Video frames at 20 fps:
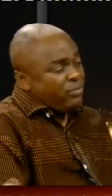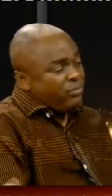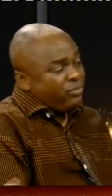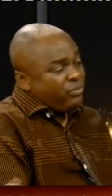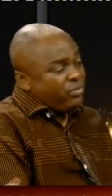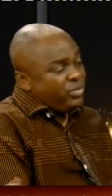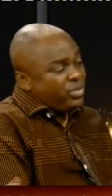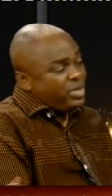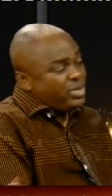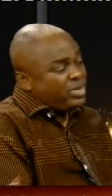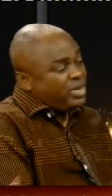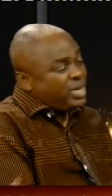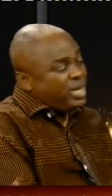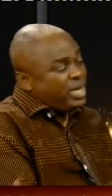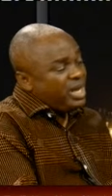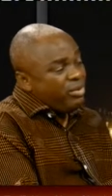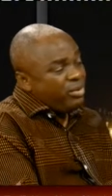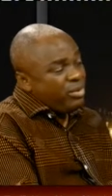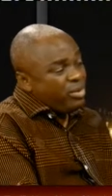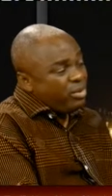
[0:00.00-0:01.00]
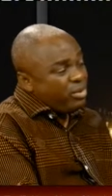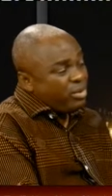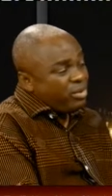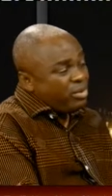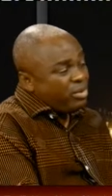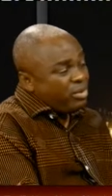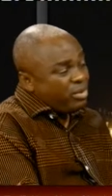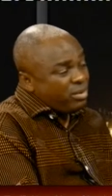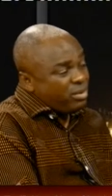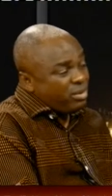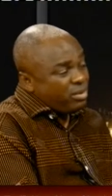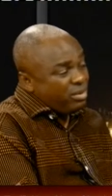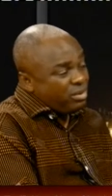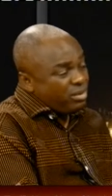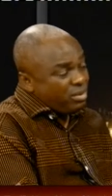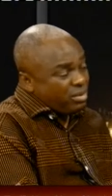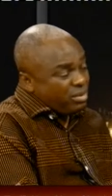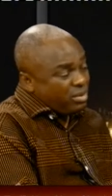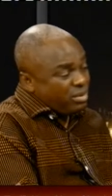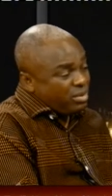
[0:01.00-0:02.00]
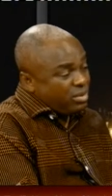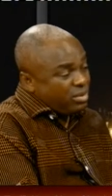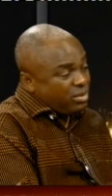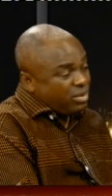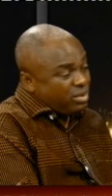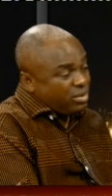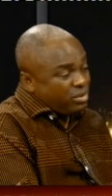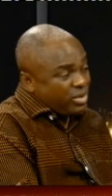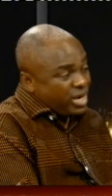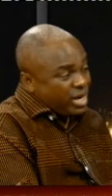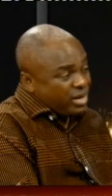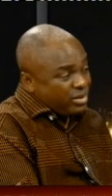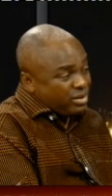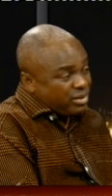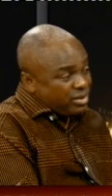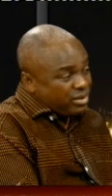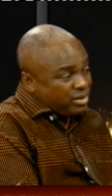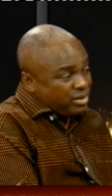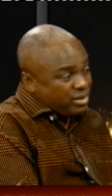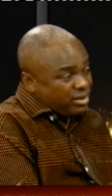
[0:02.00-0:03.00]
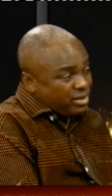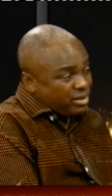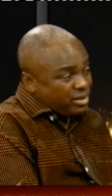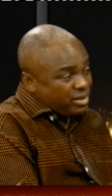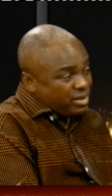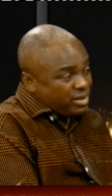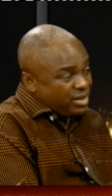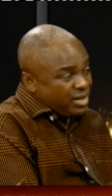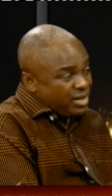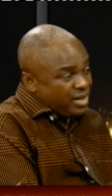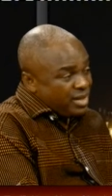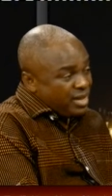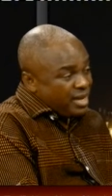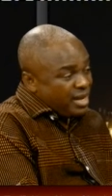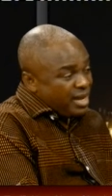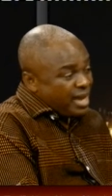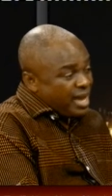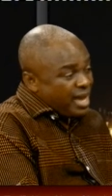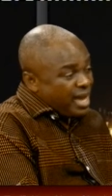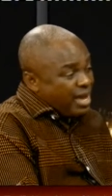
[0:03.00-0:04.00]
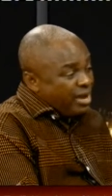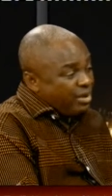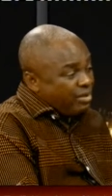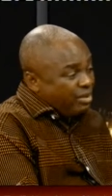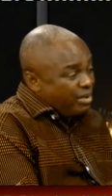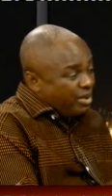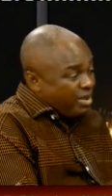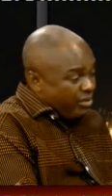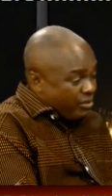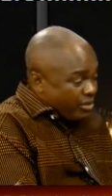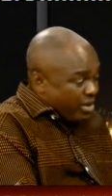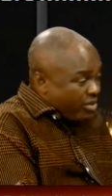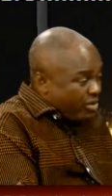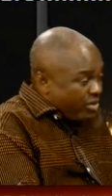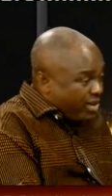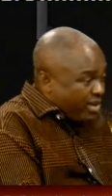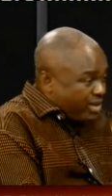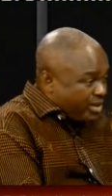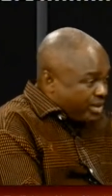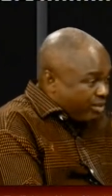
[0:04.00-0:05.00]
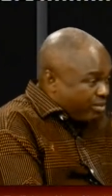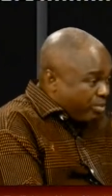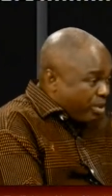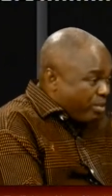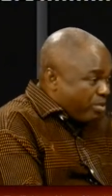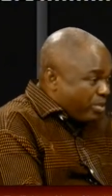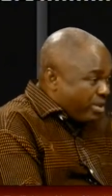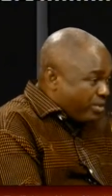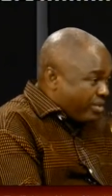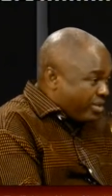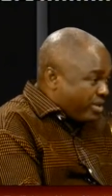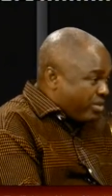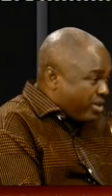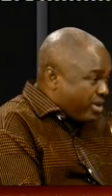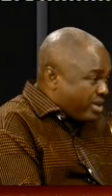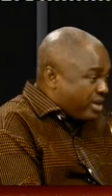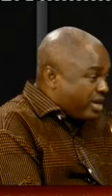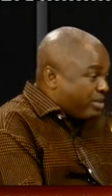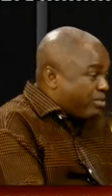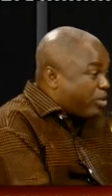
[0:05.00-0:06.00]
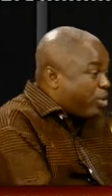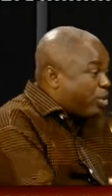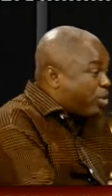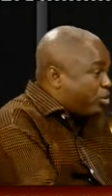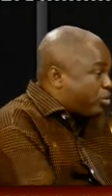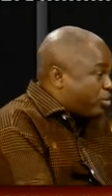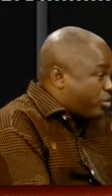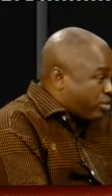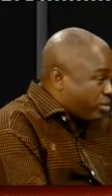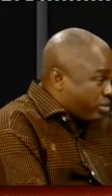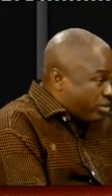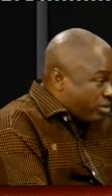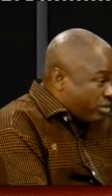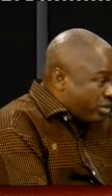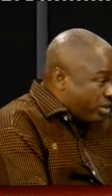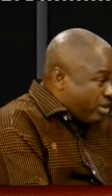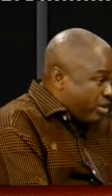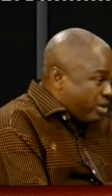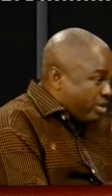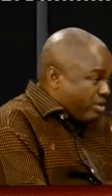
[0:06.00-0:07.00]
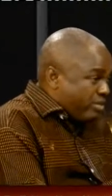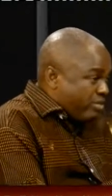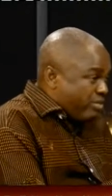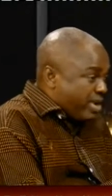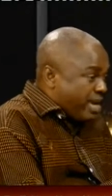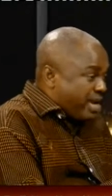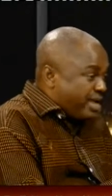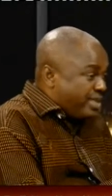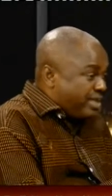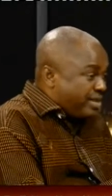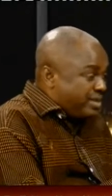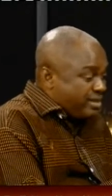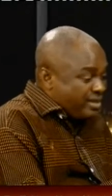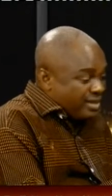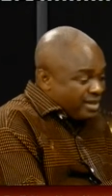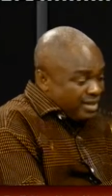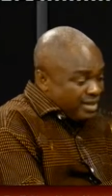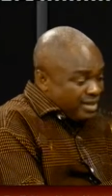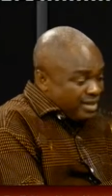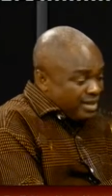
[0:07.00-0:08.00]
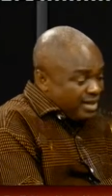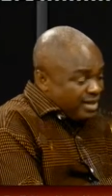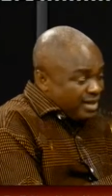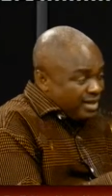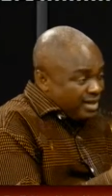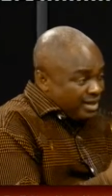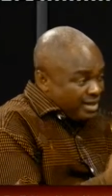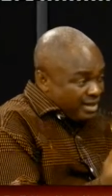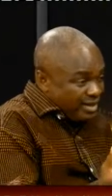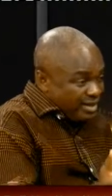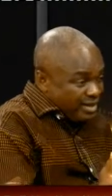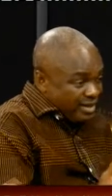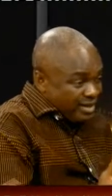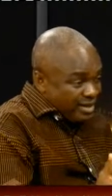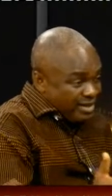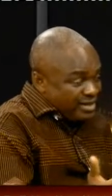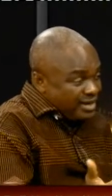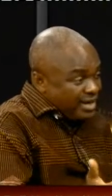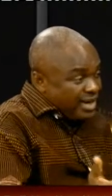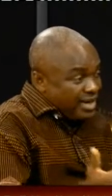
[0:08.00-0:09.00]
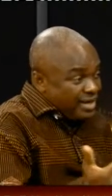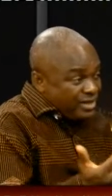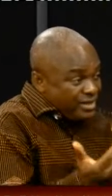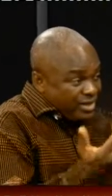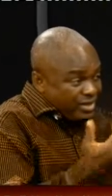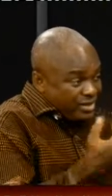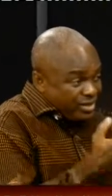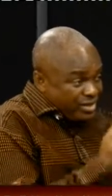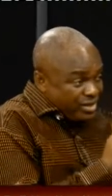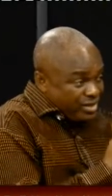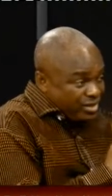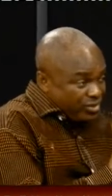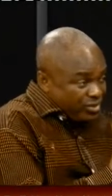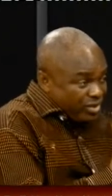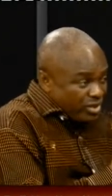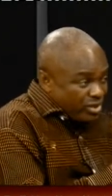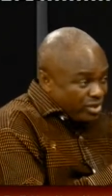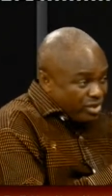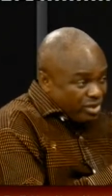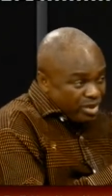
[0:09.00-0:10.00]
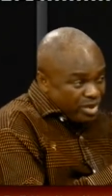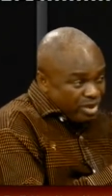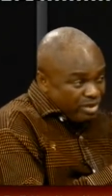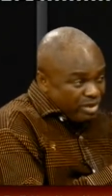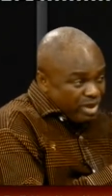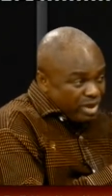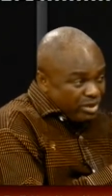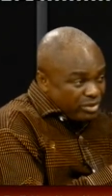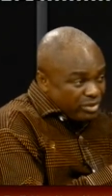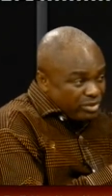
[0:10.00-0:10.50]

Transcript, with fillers: these labor contractors are regulated, properly regulated and monitored okay. by these uh, interagencies we're talking about to